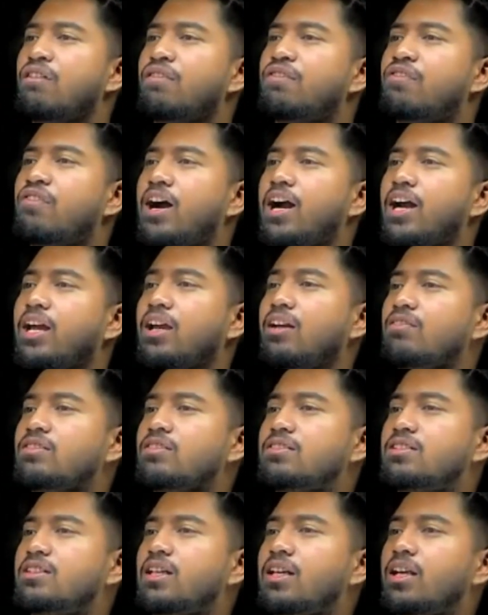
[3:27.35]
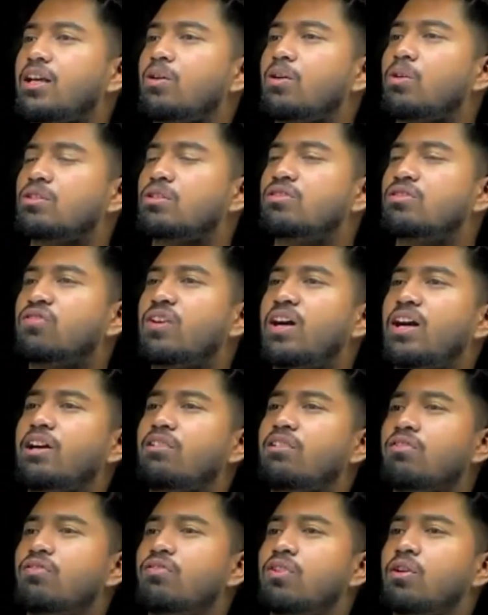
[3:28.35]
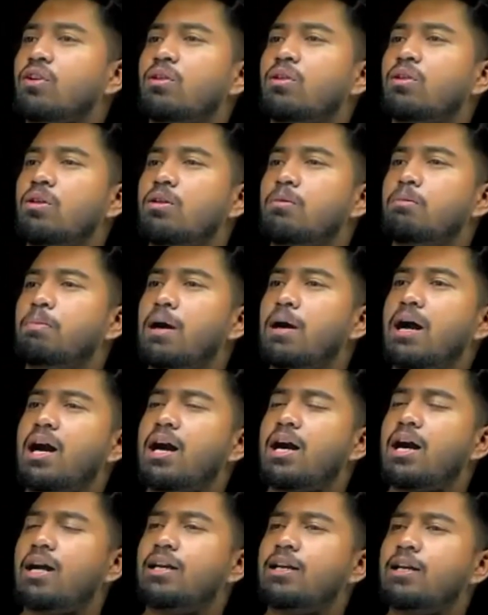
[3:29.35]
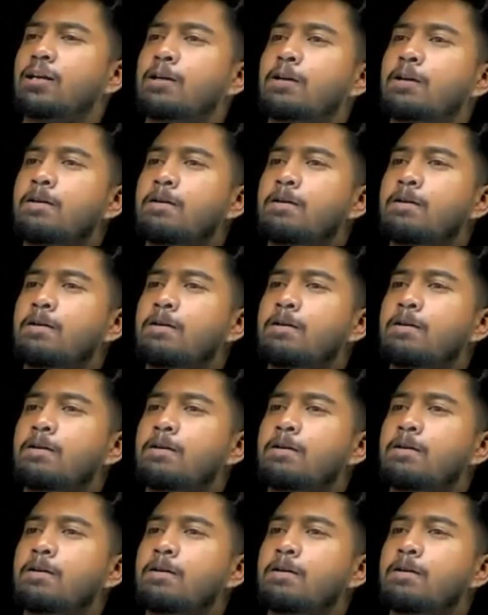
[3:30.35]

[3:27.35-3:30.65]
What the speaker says: 5 zeros, 5 followed by,